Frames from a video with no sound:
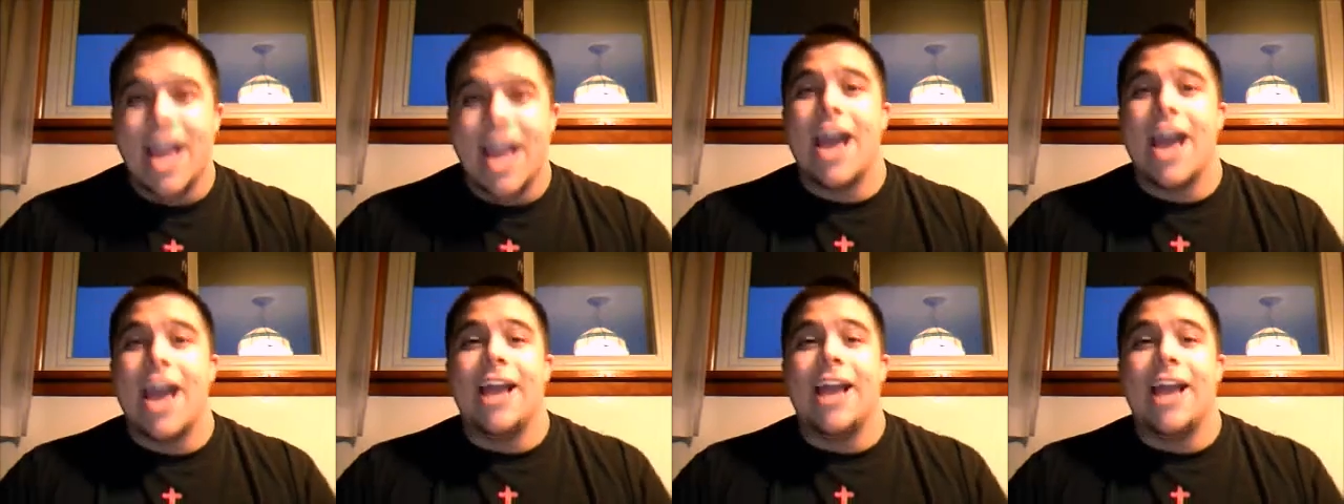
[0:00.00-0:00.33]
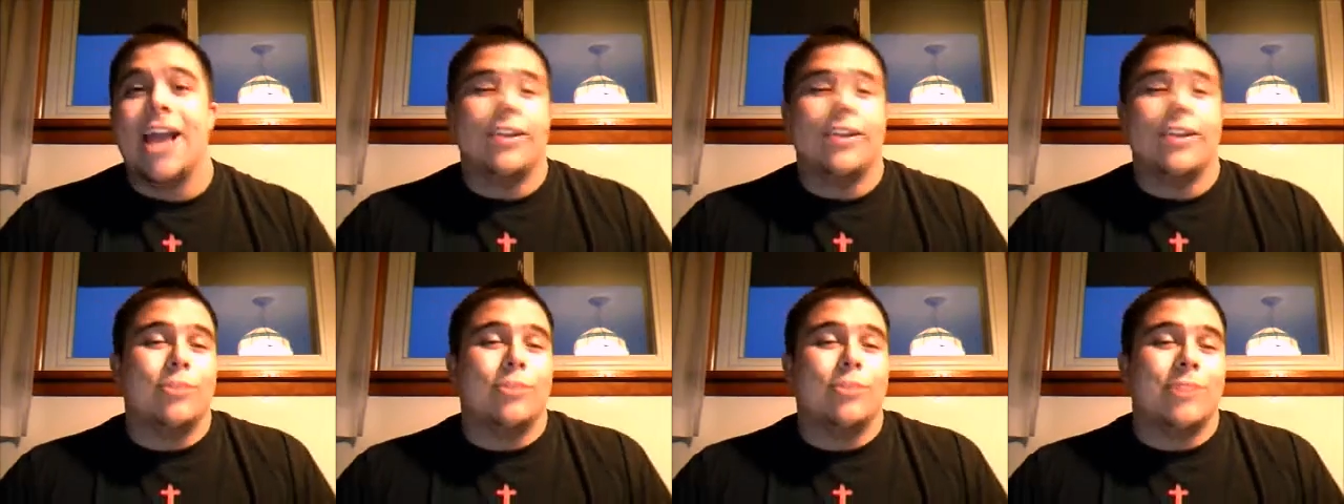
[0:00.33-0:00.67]

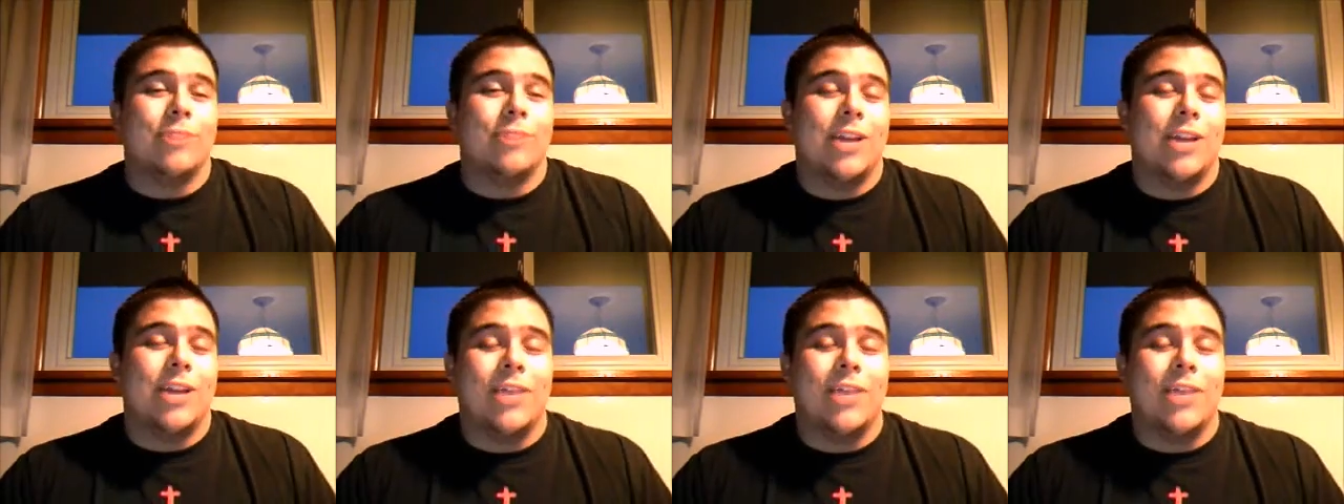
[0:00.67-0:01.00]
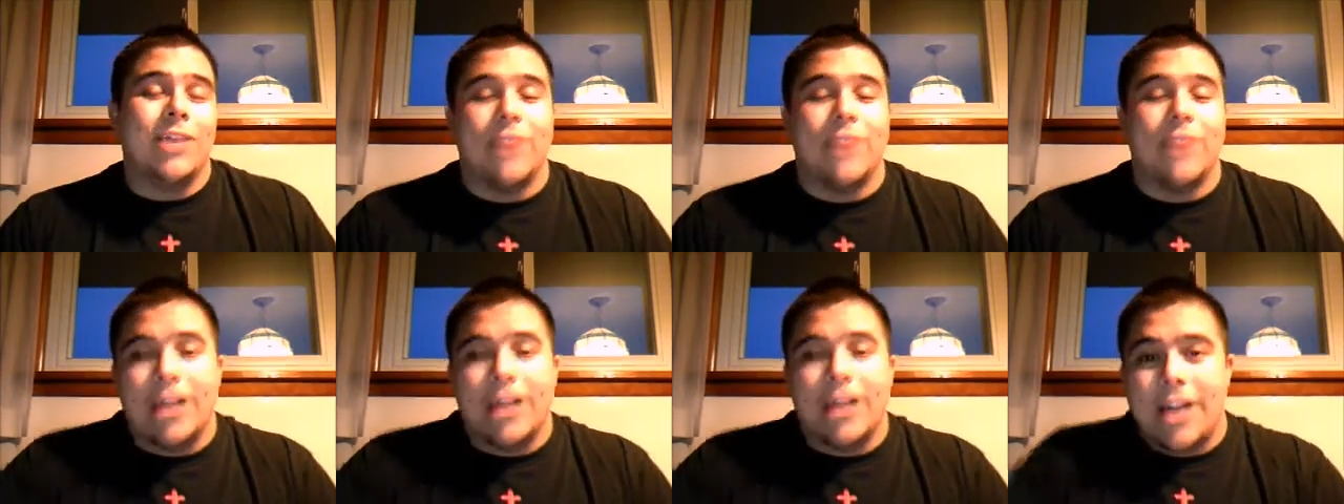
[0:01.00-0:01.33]
And do you
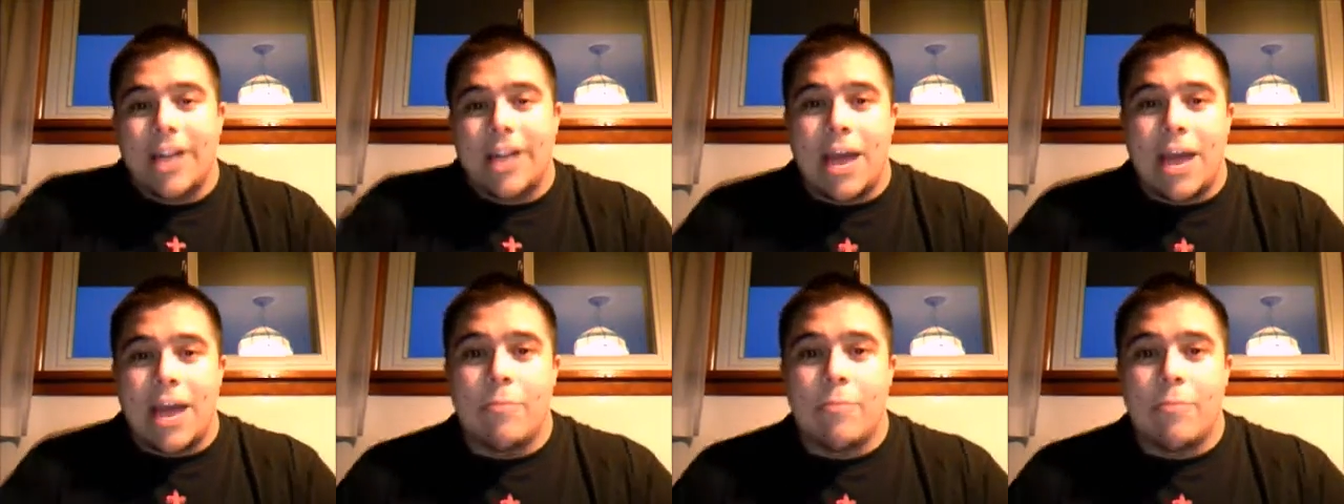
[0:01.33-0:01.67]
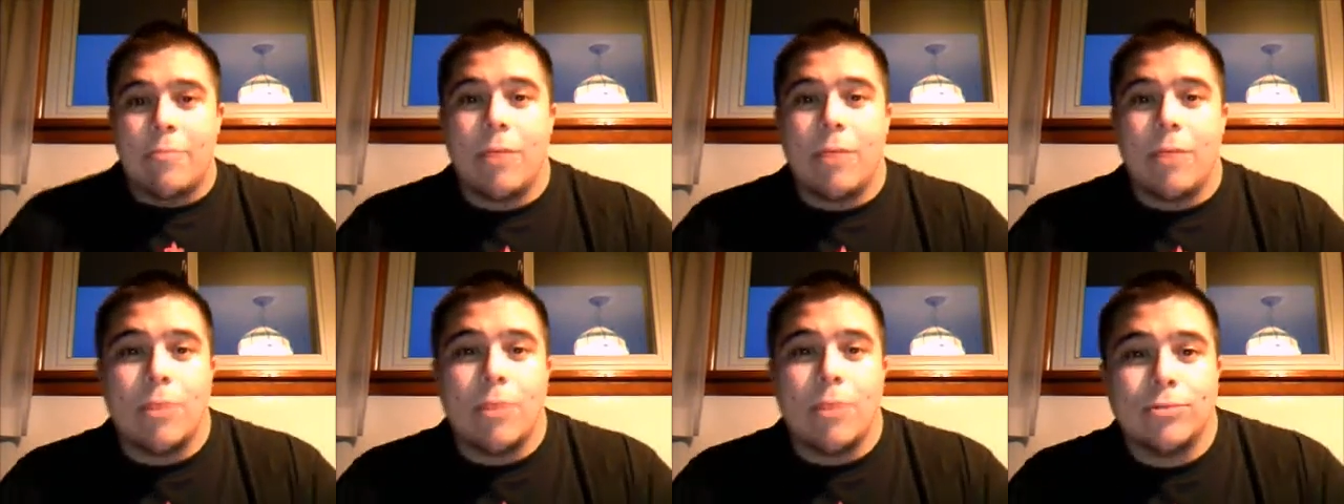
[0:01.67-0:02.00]
believe any of that
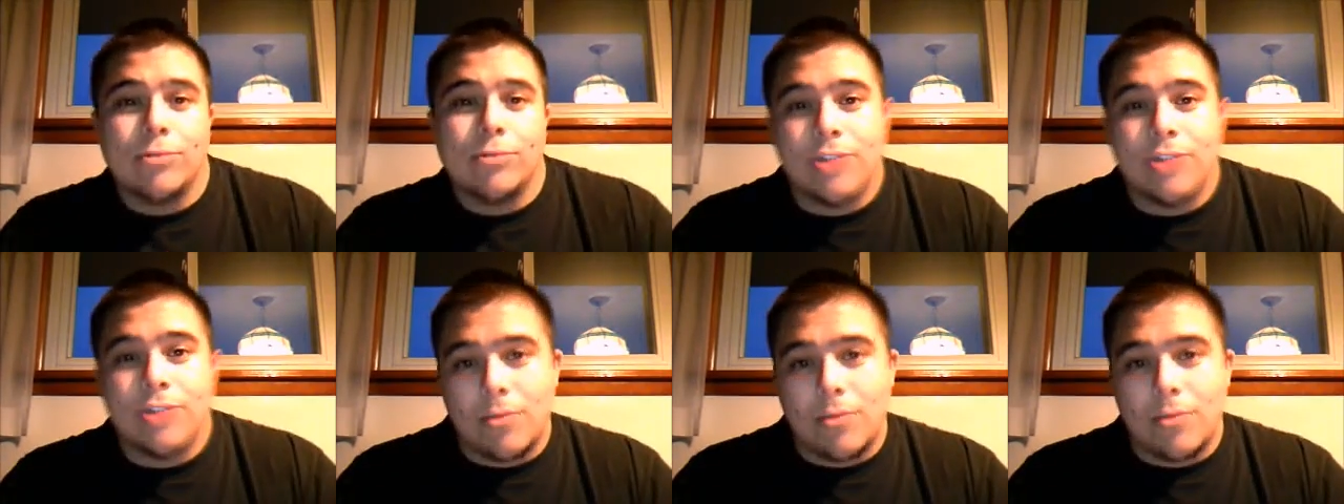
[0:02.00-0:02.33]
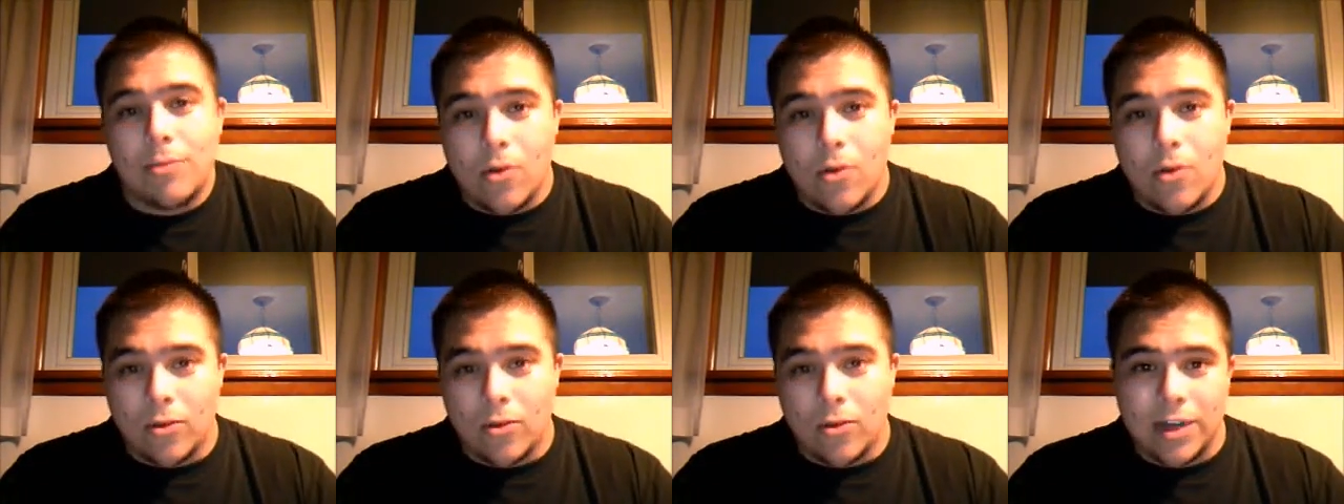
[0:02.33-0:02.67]
mumbo
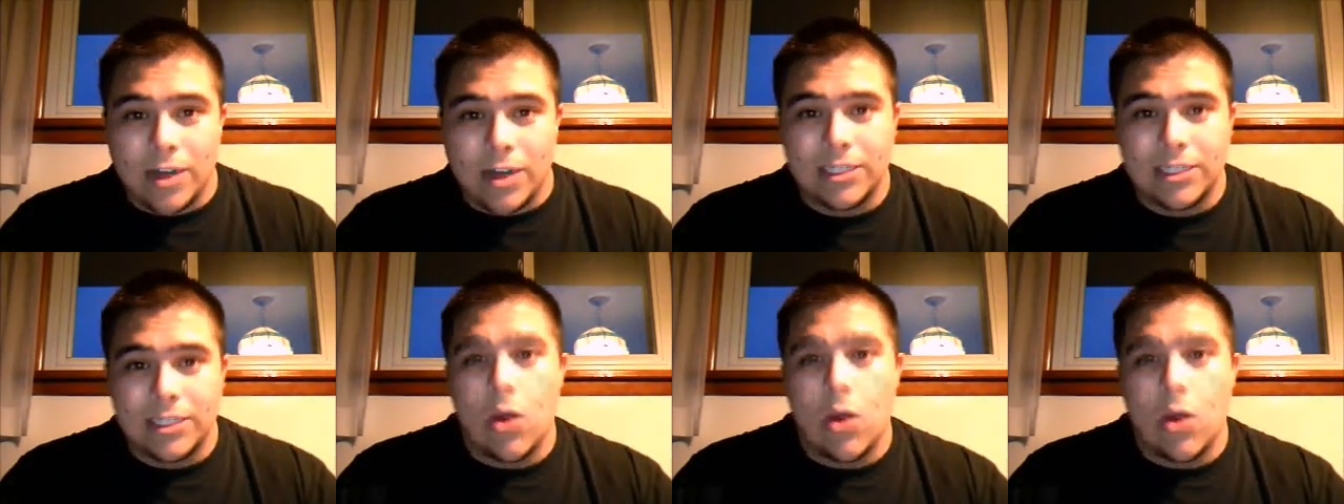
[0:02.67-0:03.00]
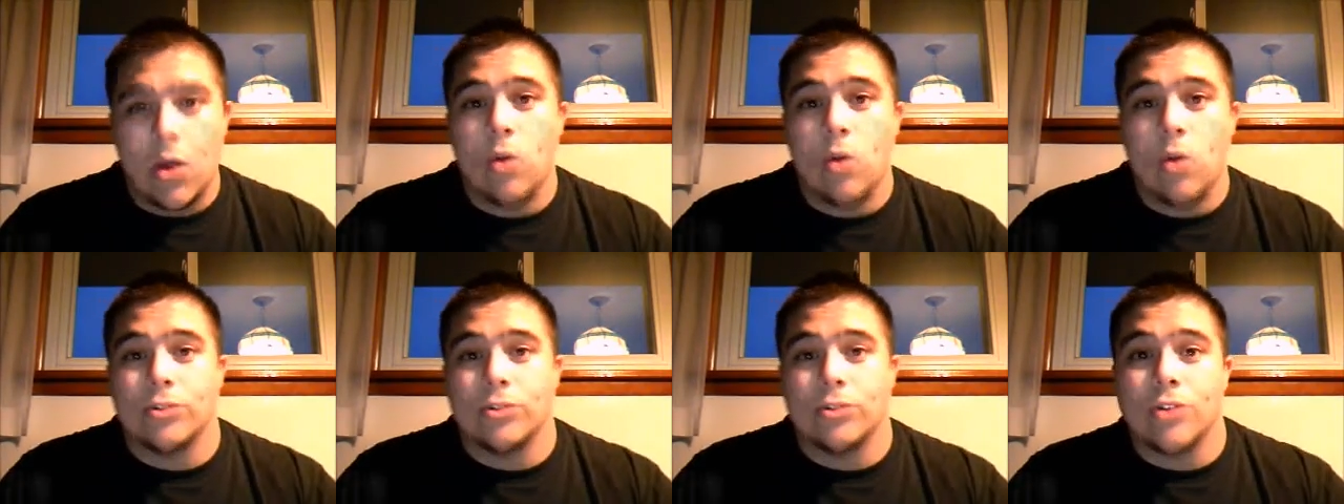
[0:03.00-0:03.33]
jumbo crazy
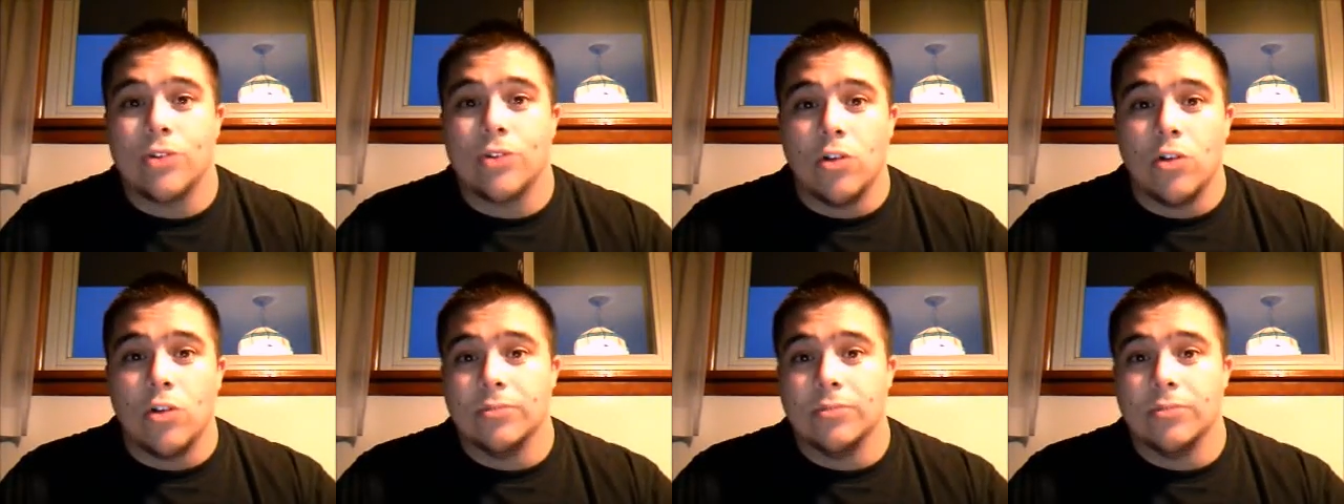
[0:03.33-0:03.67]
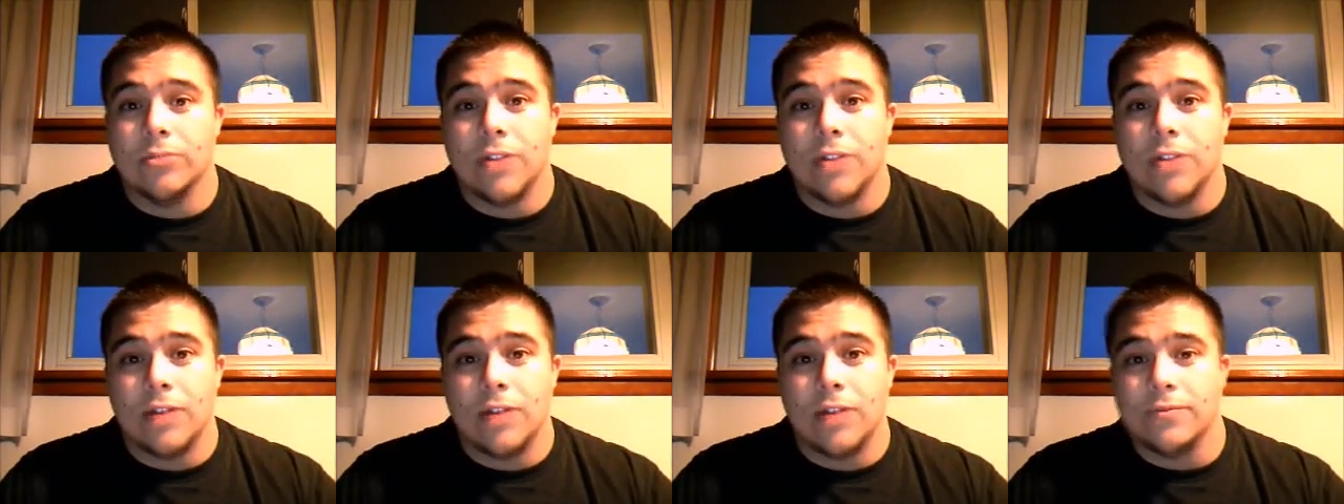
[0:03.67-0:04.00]
horoscope
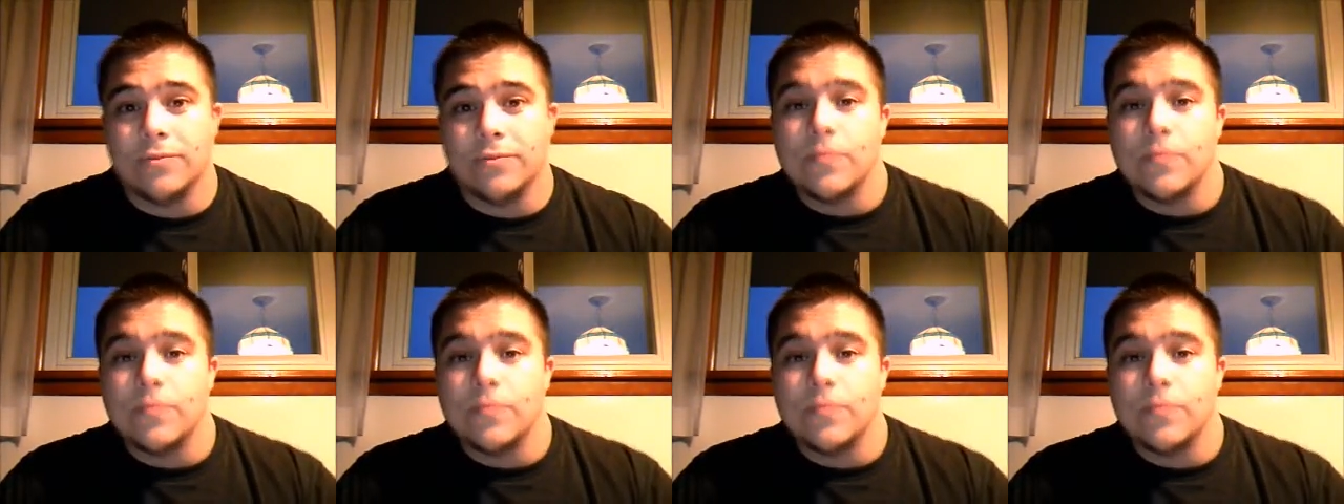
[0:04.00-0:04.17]
stuff?